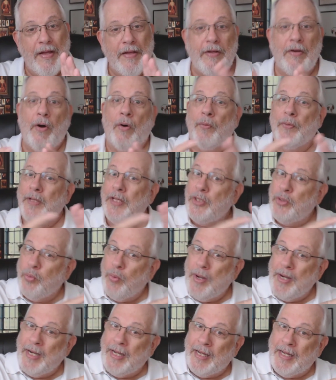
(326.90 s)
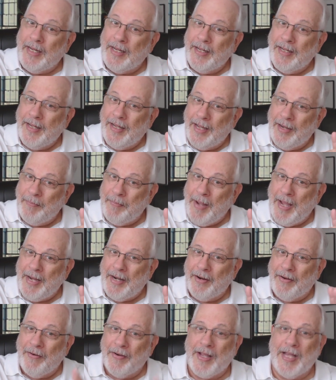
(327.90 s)
You're only 20 in
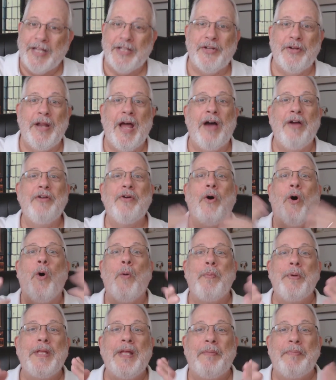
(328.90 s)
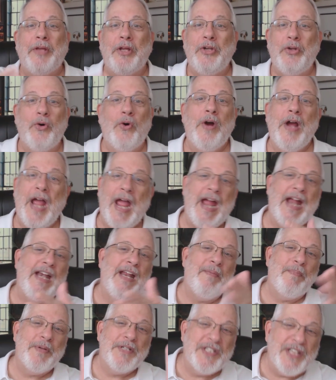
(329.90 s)
beta. Okay, so now you open up the door
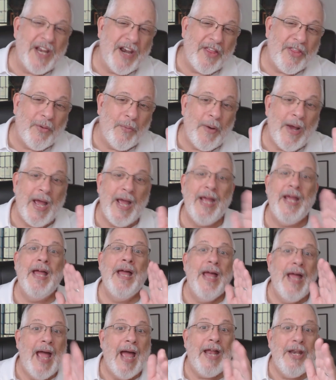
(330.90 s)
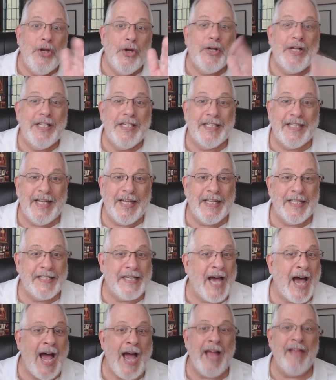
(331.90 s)
80% of the way and you can see
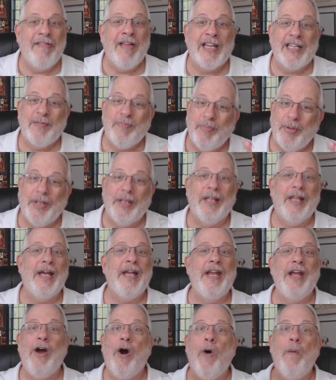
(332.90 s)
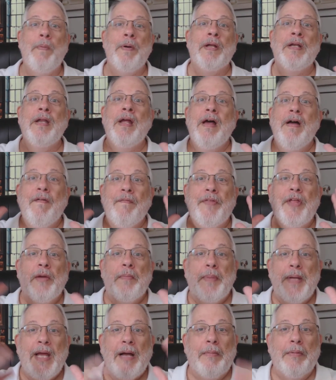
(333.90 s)
inside. That's plenty open to
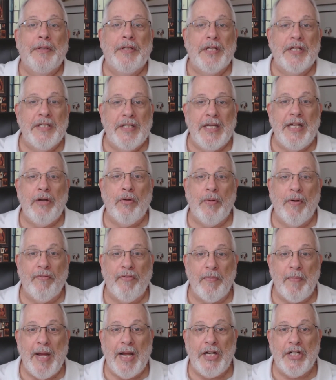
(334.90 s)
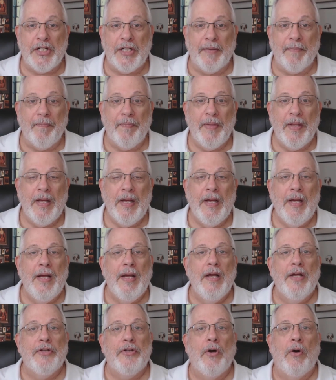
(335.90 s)
be able to see your information.
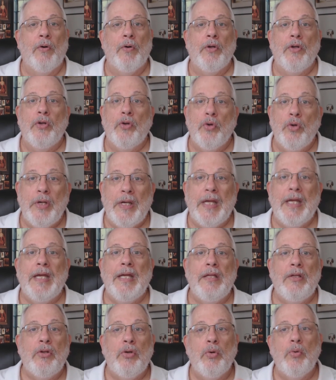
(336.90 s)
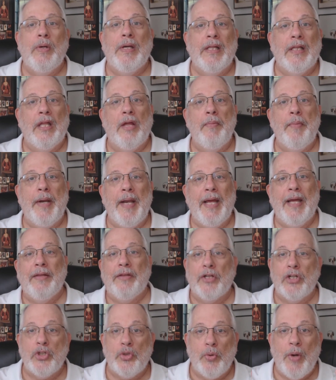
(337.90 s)
So you need to
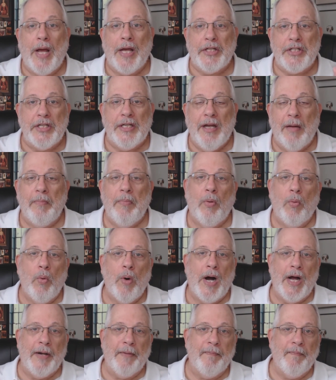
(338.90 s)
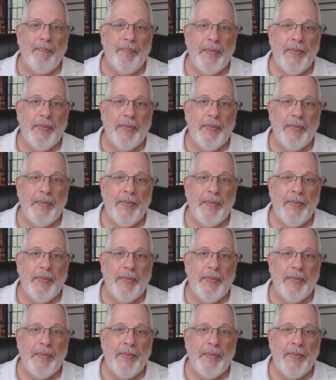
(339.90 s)
eliminate the stress, number one.